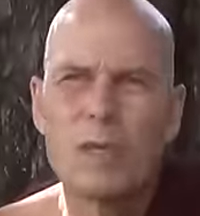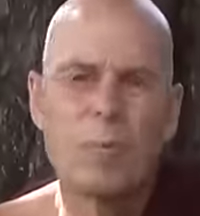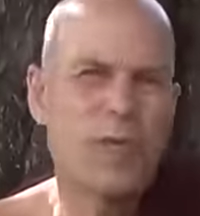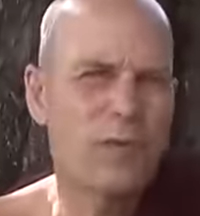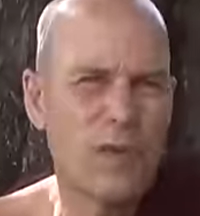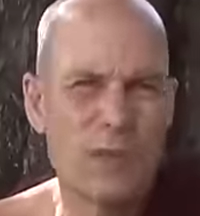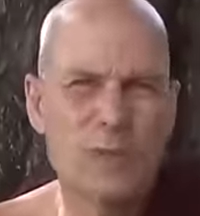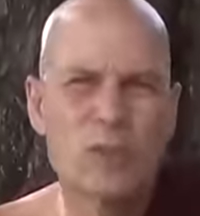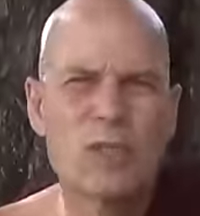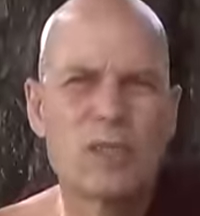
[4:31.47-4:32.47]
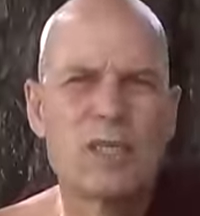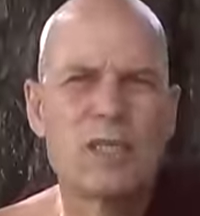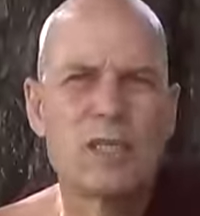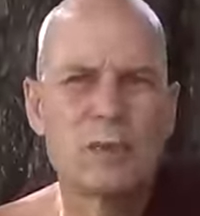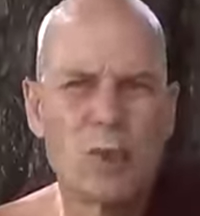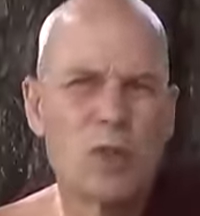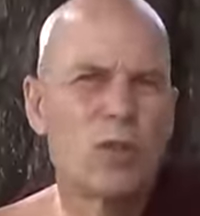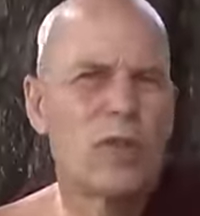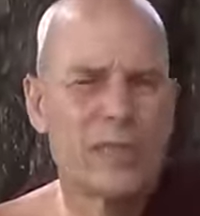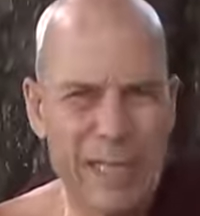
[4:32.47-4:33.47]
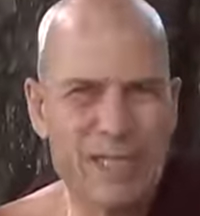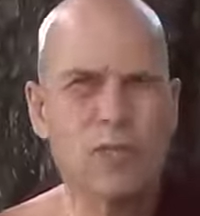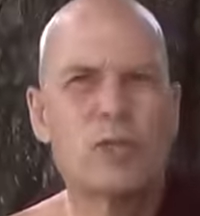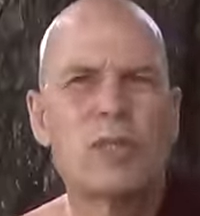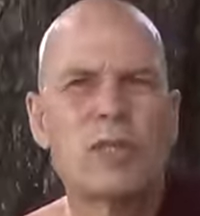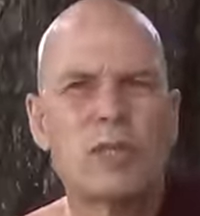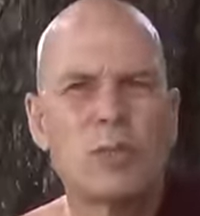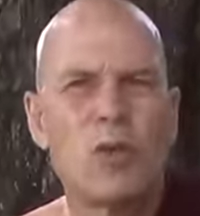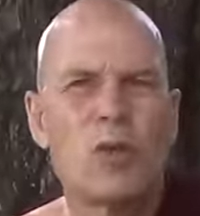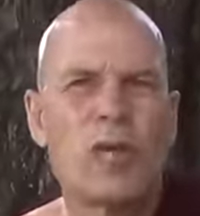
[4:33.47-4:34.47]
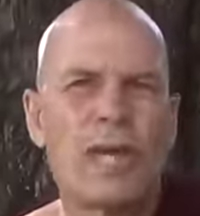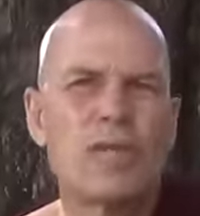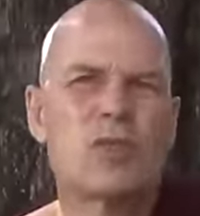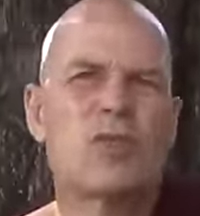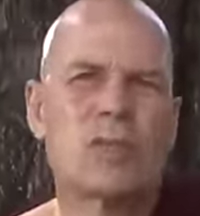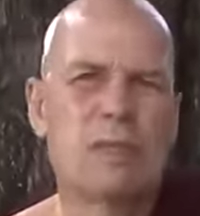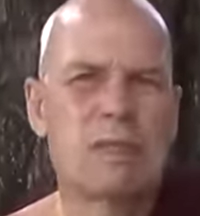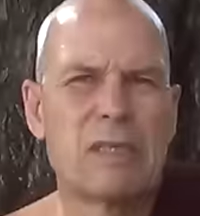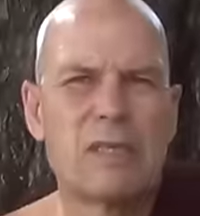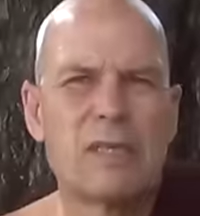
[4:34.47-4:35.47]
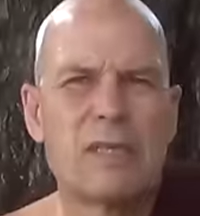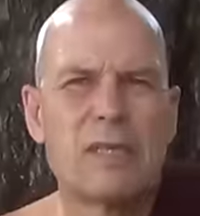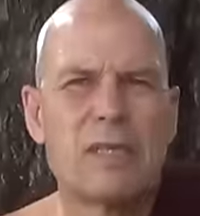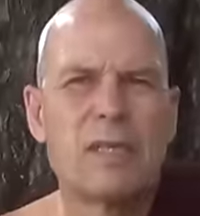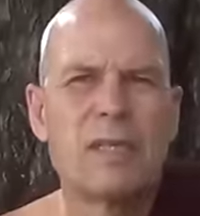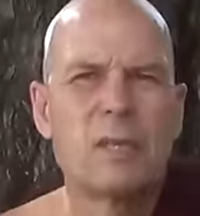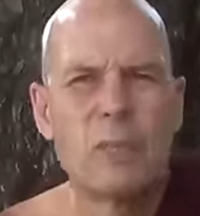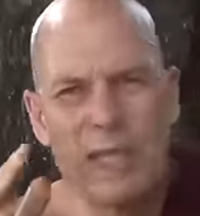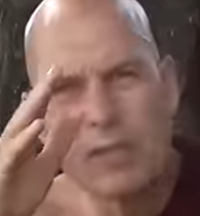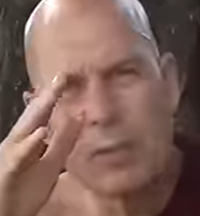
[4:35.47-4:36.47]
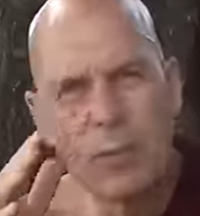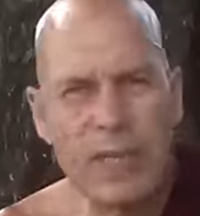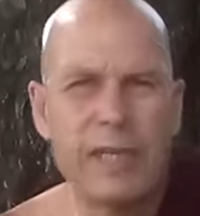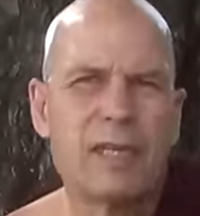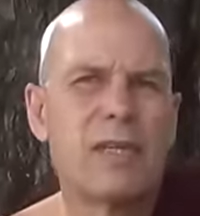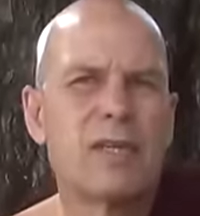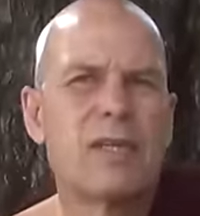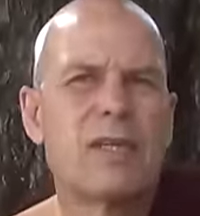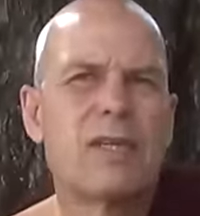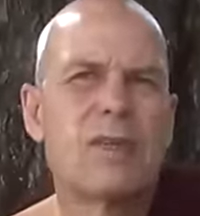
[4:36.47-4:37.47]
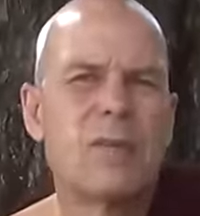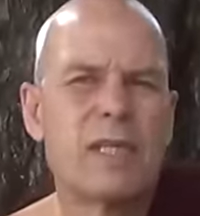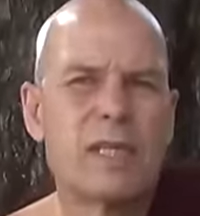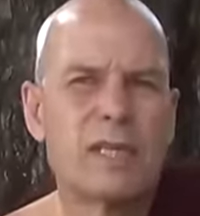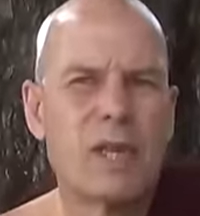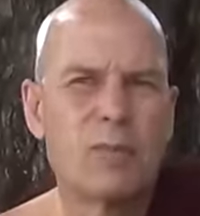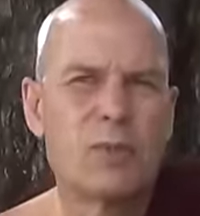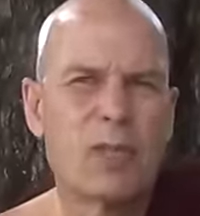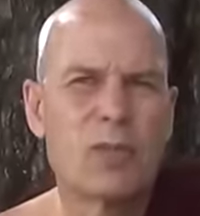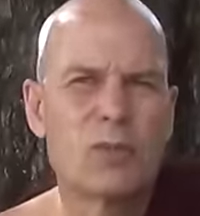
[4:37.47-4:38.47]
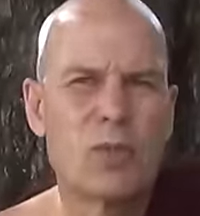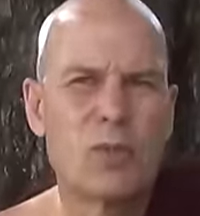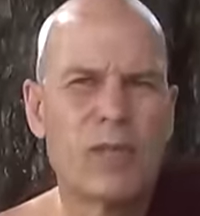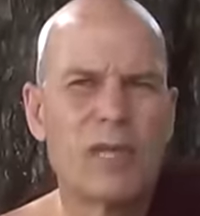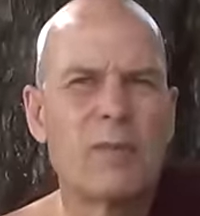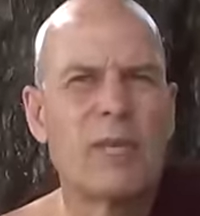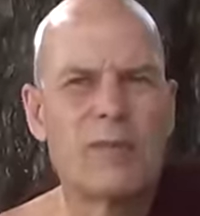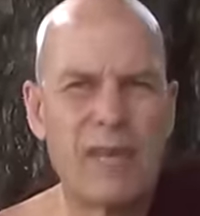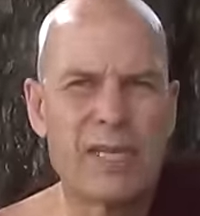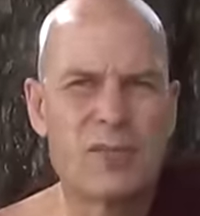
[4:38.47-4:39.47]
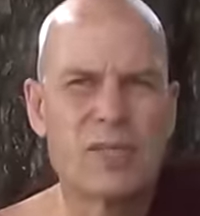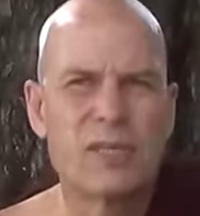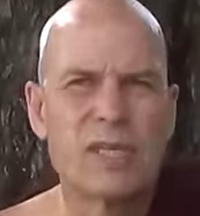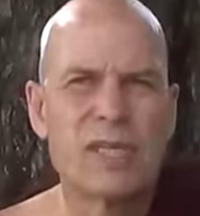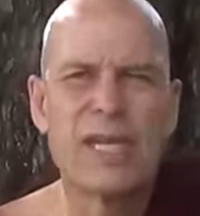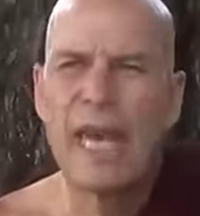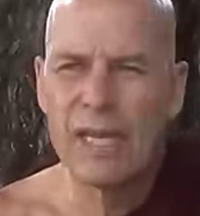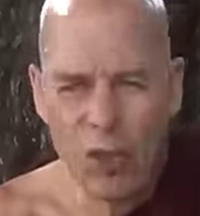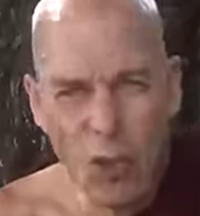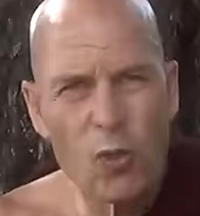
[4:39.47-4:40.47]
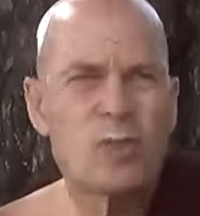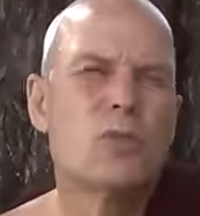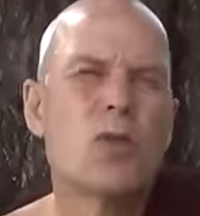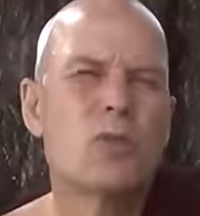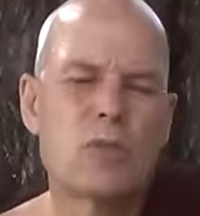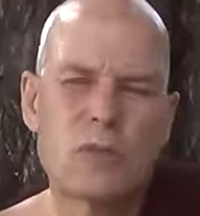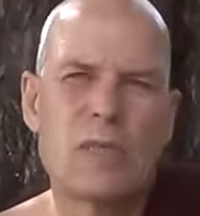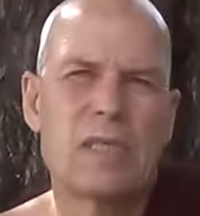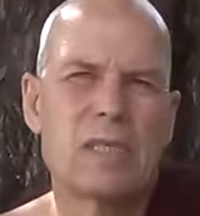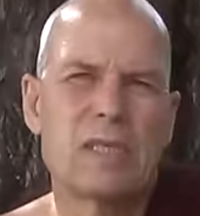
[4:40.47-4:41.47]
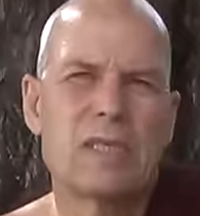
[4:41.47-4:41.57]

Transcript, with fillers: being famous. The more you attach to it, the more you cling to it, the bigger the pain when the object goes away, when it vanishes. And it always goes away.